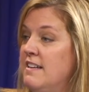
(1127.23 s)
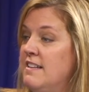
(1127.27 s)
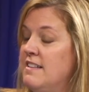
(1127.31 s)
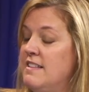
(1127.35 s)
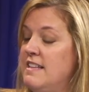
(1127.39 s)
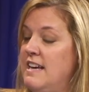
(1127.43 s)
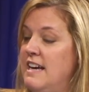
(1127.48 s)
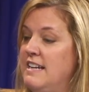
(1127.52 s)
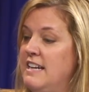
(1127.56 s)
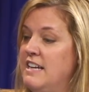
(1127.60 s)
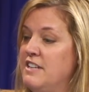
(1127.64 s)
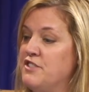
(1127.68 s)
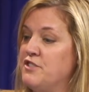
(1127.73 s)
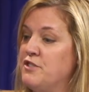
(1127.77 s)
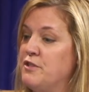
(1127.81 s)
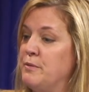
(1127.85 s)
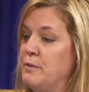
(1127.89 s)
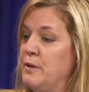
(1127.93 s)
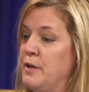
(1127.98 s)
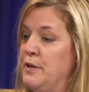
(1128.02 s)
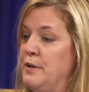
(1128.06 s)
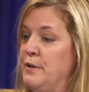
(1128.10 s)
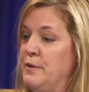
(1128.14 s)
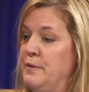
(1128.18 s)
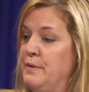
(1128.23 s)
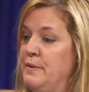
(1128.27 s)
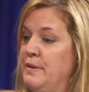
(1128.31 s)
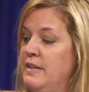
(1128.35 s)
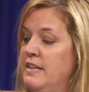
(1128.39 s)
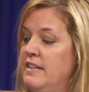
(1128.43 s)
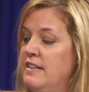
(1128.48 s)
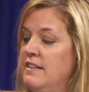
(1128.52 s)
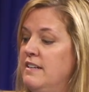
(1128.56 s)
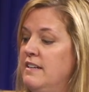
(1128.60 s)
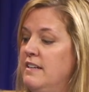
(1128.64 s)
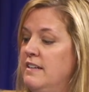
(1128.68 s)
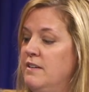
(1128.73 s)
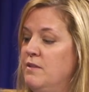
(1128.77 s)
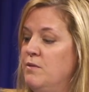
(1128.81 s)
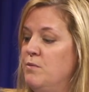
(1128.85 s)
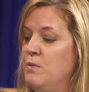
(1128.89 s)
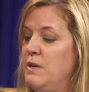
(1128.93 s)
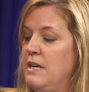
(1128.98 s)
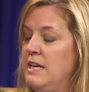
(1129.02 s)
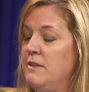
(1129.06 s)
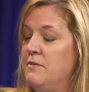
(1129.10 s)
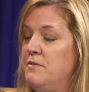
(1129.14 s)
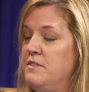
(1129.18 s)
that has grown
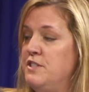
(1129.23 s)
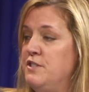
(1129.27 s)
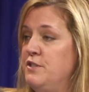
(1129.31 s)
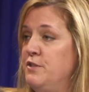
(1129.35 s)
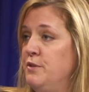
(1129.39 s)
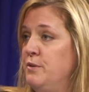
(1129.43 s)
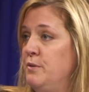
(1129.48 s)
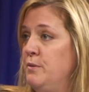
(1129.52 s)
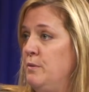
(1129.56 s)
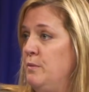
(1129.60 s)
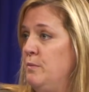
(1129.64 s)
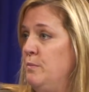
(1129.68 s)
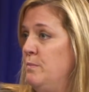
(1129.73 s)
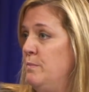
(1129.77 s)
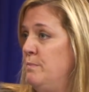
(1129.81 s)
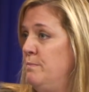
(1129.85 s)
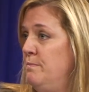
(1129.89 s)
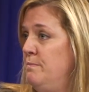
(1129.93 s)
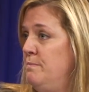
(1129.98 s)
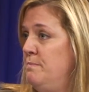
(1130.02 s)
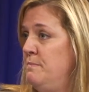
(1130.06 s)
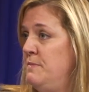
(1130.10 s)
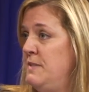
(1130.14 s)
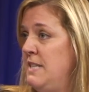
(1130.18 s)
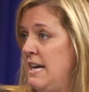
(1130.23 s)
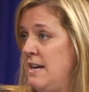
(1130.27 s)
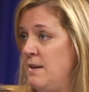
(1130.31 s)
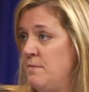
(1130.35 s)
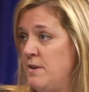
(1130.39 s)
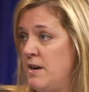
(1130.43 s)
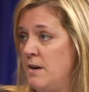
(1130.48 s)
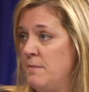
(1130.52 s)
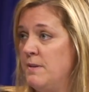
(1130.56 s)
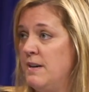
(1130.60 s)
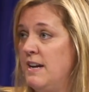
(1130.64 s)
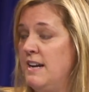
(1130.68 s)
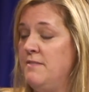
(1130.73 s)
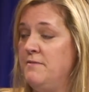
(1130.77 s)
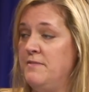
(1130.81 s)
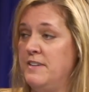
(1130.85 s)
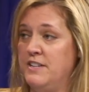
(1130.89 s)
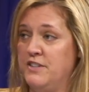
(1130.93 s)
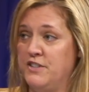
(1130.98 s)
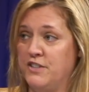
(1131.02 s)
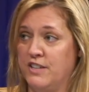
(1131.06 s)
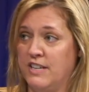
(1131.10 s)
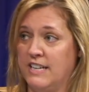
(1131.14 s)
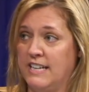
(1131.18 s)
Weave to Santa Barbara and
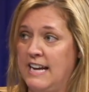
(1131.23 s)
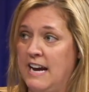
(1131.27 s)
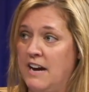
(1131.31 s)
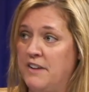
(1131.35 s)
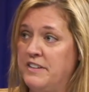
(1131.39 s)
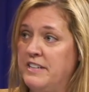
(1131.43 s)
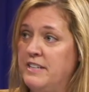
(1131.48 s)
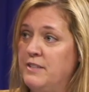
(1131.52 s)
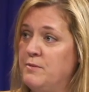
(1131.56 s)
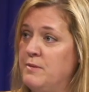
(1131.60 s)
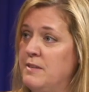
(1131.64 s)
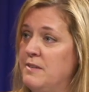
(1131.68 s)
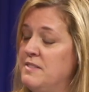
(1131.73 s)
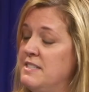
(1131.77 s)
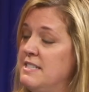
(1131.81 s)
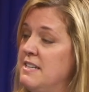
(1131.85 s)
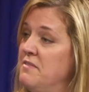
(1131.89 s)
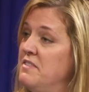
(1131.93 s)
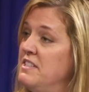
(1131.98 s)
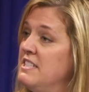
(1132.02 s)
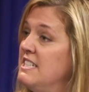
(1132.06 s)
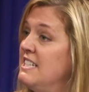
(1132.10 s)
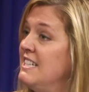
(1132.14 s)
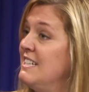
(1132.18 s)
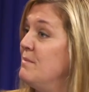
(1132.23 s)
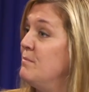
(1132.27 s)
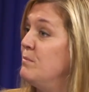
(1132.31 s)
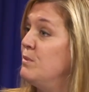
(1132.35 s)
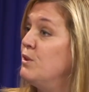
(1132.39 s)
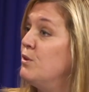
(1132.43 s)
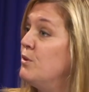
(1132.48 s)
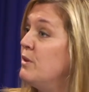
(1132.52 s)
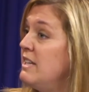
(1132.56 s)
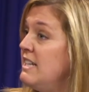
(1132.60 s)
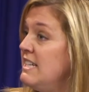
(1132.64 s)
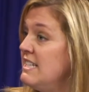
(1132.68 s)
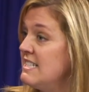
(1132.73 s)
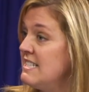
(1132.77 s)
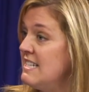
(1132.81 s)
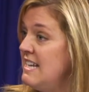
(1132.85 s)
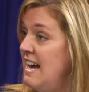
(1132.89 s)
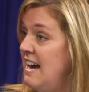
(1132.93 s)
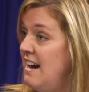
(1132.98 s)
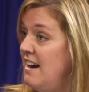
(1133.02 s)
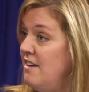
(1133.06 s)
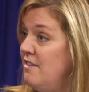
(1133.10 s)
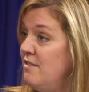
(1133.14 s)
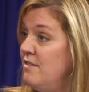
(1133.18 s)
Ventura counties. We have seventeen employees
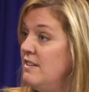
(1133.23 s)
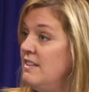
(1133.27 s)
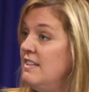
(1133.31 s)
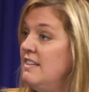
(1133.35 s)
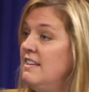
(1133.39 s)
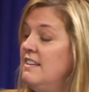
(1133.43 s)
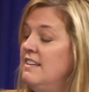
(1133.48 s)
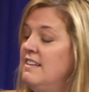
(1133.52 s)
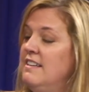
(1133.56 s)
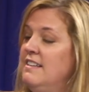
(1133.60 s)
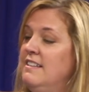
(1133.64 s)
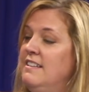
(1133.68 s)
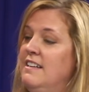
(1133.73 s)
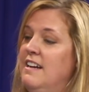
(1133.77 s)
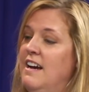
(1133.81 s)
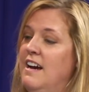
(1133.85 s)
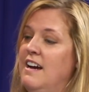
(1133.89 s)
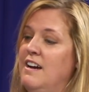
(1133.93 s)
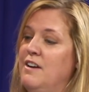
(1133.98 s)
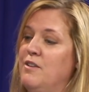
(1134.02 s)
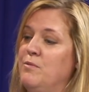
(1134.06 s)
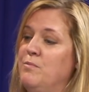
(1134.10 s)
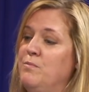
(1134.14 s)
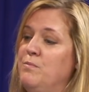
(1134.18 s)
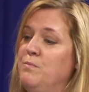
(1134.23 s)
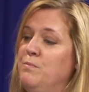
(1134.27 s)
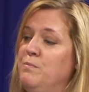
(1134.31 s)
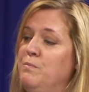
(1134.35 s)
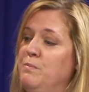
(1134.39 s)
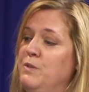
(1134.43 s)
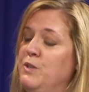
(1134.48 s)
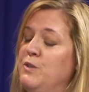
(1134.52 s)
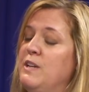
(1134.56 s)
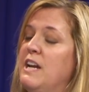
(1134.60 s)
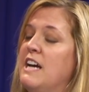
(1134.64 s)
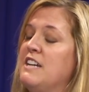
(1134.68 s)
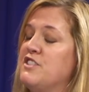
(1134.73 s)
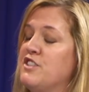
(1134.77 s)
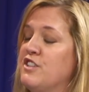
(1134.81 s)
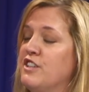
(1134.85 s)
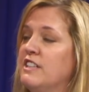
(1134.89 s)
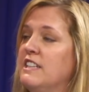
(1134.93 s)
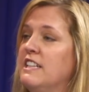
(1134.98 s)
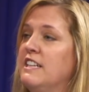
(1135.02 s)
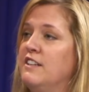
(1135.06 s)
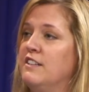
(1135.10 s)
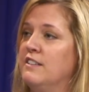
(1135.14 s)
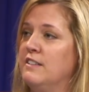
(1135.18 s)
now. Uh, you had asked
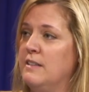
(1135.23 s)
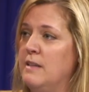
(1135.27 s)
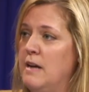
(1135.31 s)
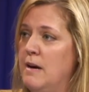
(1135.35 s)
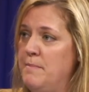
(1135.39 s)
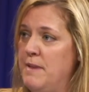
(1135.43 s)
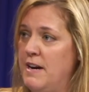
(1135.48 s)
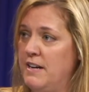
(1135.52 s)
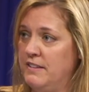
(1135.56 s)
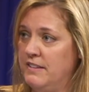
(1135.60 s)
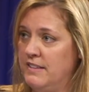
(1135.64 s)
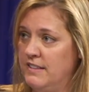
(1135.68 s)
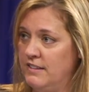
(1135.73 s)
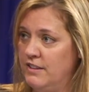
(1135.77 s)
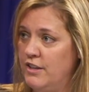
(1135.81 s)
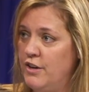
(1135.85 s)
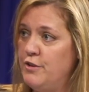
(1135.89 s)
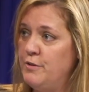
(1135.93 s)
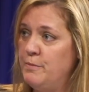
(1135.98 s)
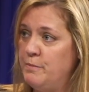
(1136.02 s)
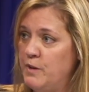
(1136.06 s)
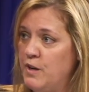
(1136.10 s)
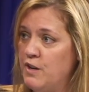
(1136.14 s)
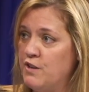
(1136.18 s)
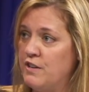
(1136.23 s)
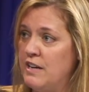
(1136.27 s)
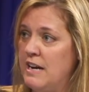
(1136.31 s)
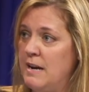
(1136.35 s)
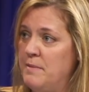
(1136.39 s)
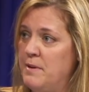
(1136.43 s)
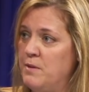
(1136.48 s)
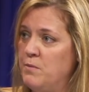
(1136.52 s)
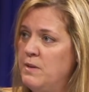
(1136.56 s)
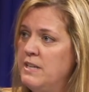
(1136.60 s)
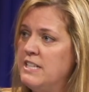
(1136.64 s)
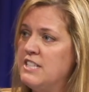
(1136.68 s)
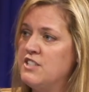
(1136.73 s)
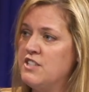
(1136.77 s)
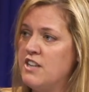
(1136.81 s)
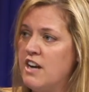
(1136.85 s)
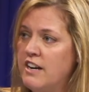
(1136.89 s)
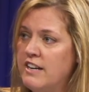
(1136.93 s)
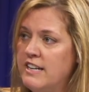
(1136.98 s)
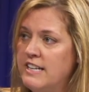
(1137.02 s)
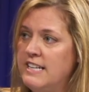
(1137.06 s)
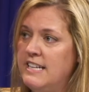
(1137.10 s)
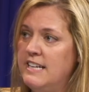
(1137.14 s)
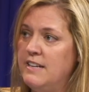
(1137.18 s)
earlier about the loan program, and we had
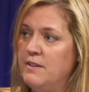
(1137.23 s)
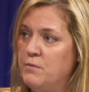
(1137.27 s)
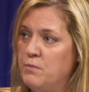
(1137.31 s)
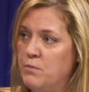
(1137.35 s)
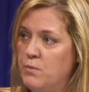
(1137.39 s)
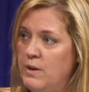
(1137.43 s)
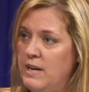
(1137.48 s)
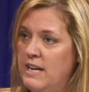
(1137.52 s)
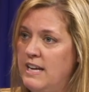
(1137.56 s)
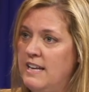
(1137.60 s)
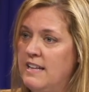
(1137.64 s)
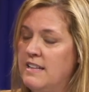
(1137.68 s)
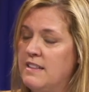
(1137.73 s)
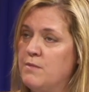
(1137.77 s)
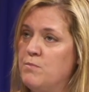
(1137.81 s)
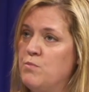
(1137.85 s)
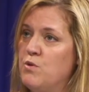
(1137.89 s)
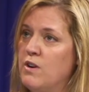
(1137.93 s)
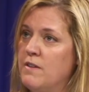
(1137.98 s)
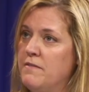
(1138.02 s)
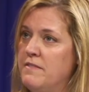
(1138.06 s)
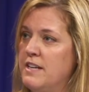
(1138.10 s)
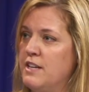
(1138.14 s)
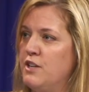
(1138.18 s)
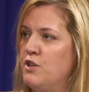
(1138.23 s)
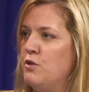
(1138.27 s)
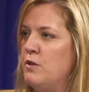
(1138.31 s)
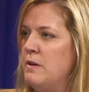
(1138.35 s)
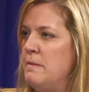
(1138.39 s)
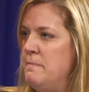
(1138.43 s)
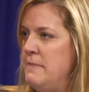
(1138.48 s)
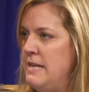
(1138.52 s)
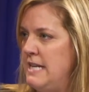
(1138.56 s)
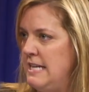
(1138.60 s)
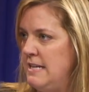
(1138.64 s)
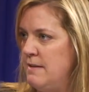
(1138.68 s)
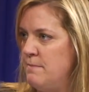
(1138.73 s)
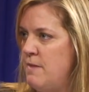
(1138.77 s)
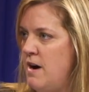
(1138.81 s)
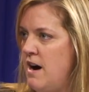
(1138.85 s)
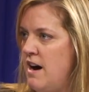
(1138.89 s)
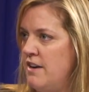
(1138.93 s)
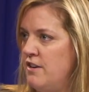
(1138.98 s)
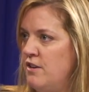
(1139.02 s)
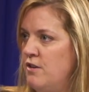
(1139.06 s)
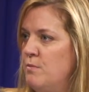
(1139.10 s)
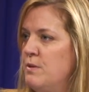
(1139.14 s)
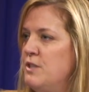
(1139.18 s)
started it with more of the Grameen
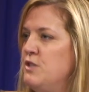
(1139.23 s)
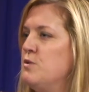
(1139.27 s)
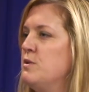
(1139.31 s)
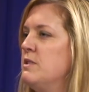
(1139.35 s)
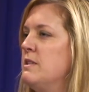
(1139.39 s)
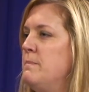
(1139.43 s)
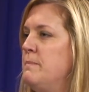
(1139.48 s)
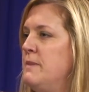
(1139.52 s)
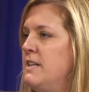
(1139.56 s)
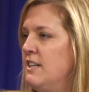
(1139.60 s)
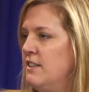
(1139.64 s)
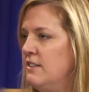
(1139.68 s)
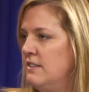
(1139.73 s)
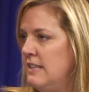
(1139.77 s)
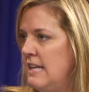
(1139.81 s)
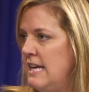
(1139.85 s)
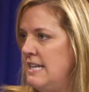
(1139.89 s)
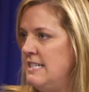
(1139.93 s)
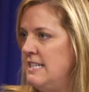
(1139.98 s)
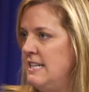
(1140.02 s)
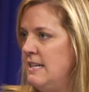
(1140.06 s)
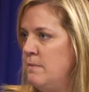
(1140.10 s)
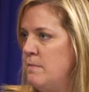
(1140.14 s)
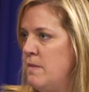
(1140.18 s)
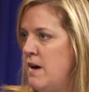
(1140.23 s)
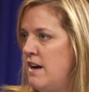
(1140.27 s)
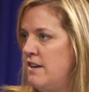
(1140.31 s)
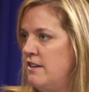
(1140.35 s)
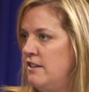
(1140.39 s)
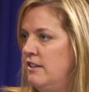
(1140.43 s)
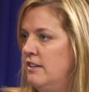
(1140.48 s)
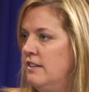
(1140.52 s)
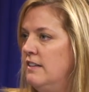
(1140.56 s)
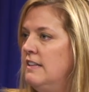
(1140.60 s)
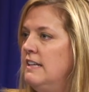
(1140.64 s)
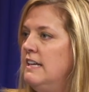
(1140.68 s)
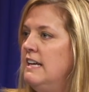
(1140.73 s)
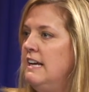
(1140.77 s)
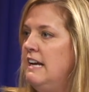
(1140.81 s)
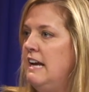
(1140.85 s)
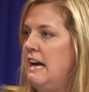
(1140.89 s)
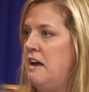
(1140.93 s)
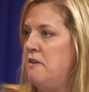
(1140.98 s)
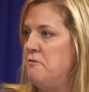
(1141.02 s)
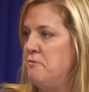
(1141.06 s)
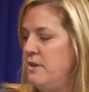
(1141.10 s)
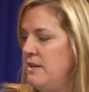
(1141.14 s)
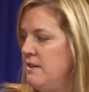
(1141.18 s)
model, which was a peer lending model,
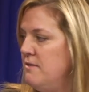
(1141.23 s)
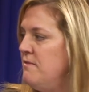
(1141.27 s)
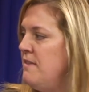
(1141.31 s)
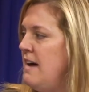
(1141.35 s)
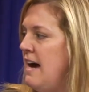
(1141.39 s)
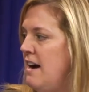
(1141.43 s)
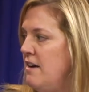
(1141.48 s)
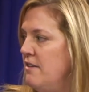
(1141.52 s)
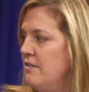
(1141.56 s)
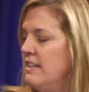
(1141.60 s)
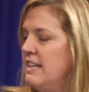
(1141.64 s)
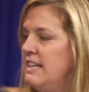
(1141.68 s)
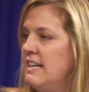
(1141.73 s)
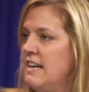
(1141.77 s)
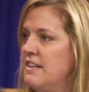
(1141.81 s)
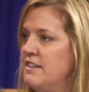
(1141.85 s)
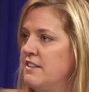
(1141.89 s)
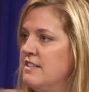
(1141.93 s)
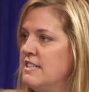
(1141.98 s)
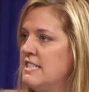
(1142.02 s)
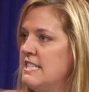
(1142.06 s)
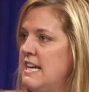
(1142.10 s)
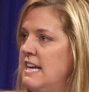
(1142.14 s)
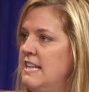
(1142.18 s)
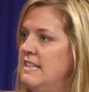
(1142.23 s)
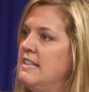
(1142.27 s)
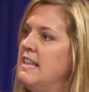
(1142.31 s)
and we had found, like Heather said,